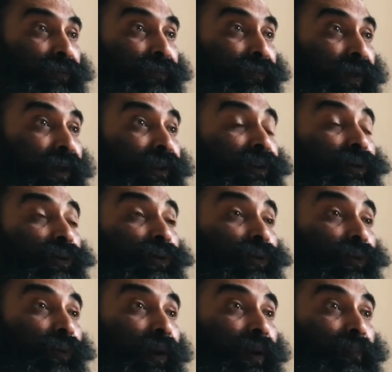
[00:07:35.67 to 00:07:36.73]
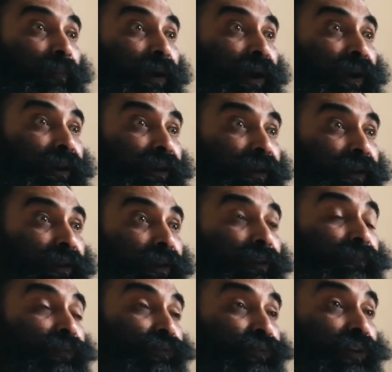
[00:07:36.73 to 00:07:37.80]
Fine, who am I?
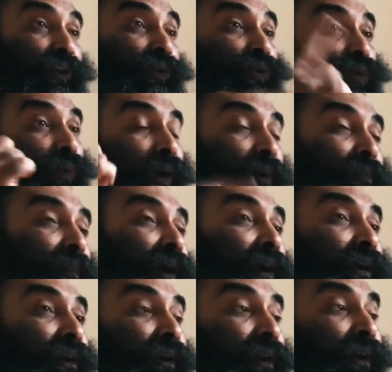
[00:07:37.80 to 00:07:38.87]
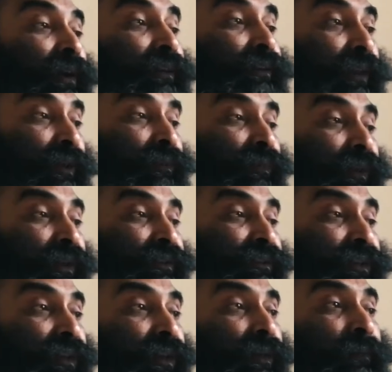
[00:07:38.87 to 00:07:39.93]
If you see who am I, then you can
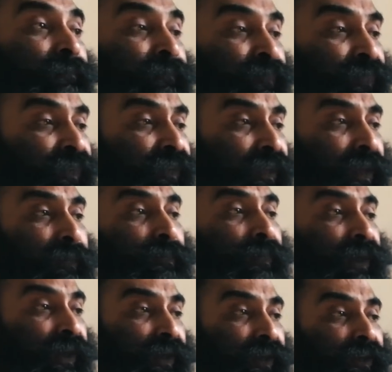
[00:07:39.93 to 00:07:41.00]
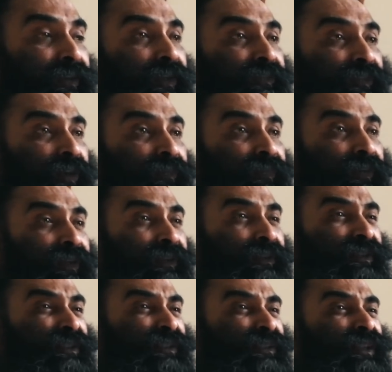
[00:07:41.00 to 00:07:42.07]
see then pain and the suffering,
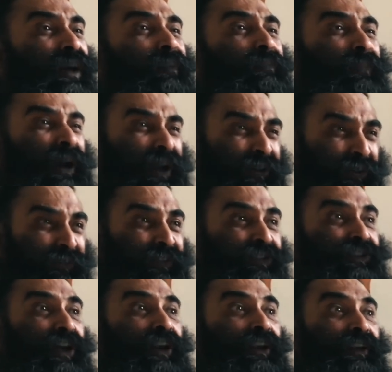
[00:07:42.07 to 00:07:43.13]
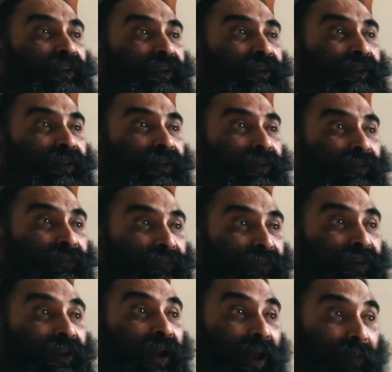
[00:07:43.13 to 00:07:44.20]
this is the part of the journey.
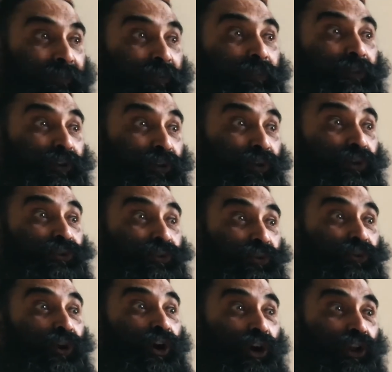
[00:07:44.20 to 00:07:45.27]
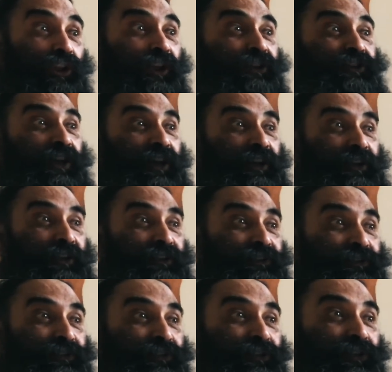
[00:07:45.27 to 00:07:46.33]
We have to go through all the
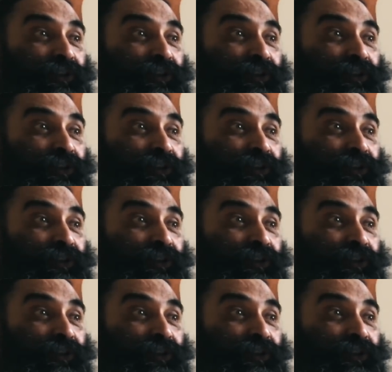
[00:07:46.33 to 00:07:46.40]
journeys.